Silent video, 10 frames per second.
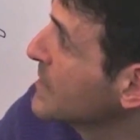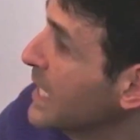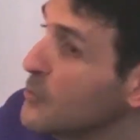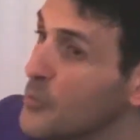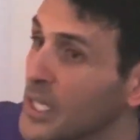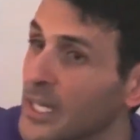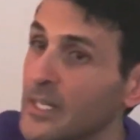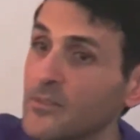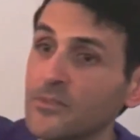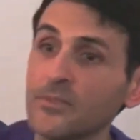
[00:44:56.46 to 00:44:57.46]
And we
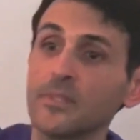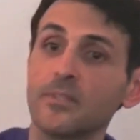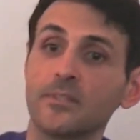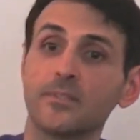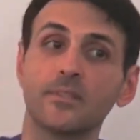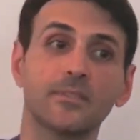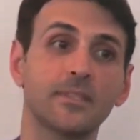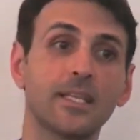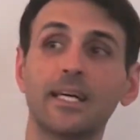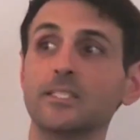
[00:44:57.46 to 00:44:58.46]
have
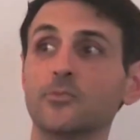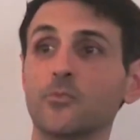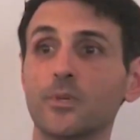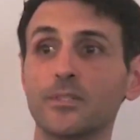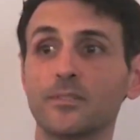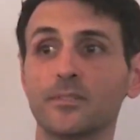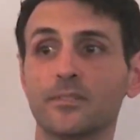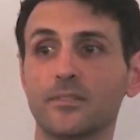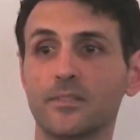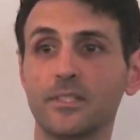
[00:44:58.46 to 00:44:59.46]
the last one
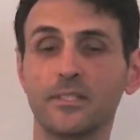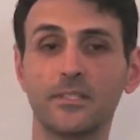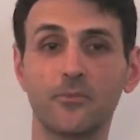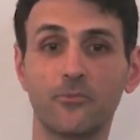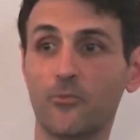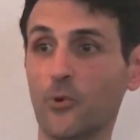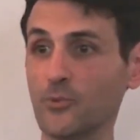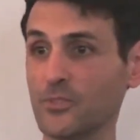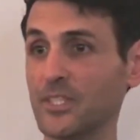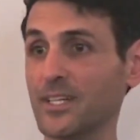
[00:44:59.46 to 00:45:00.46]
is the
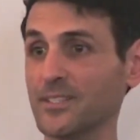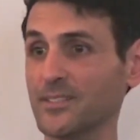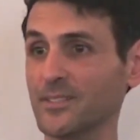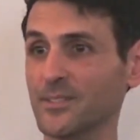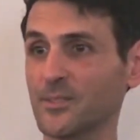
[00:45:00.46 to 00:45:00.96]
front side,